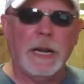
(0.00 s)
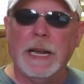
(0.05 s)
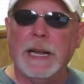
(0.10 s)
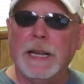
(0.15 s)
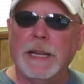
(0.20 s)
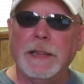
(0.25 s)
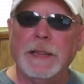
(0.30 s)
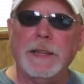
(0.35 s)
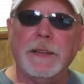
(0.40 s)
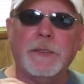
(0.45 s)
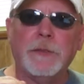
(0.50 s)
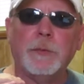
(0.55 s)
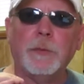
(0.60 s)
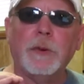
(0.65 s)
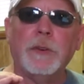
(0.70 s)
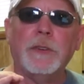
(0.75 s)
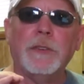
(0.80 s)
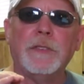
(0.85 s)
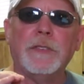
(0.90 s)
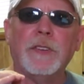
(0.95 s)
and this
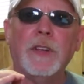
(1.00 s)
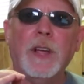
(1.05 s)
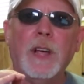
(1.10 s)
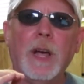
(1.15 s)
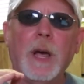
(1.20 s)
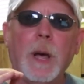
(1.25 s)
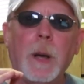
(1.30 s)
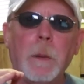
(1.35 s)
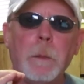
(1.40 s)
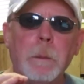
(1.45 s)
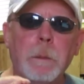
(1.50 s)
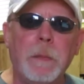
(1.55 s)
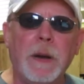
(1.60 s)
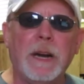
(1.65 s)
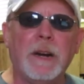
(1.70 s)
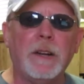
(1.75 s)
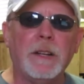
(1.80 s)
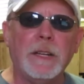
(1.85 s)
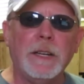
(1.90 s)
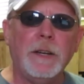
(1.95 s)
was
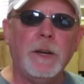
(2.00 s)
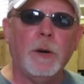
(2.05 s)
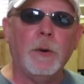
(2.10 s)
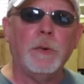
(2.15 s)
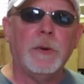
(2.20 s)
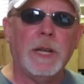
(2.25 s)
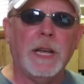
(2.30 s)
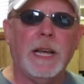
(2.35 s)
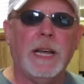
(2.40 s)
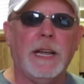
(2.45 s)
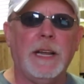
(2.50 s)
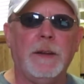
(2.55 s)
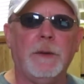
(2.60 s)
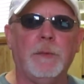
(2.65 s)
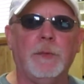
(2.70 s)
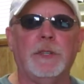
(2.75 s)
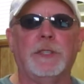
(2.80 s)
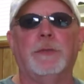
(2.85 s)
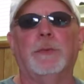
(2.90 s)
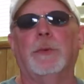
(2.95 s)
barely okay,
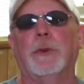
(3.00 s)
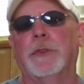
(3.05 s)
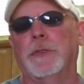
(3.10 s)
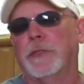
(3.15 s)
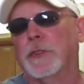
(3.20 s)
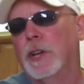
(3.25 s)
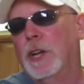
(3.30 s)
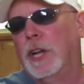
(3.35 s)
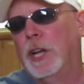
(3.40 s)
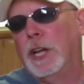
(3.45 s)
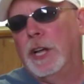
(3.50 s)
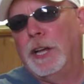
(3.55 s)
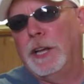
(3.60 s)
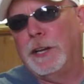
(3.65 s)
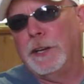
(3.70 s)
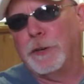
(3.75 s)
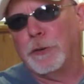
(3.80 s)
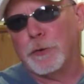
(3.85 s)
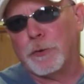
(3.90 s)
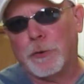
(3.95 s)
which was
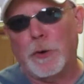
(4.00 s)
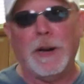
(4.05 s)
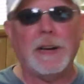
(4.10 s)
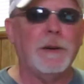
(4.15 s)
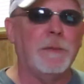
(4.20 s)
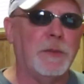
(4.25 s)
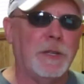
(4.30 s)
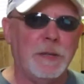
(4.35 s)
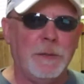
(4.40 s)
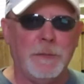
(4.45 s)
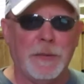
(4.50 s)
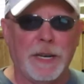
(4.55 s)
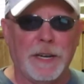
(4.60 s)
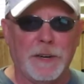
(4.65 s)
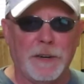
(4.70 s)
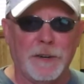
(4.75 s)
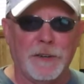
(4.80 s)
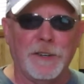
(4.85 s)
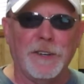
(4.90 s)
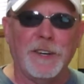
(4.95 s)
incredibly
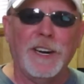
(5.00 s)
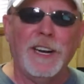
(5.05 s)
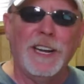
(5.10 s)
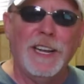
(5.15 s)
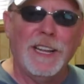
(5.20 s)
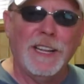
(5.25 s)
better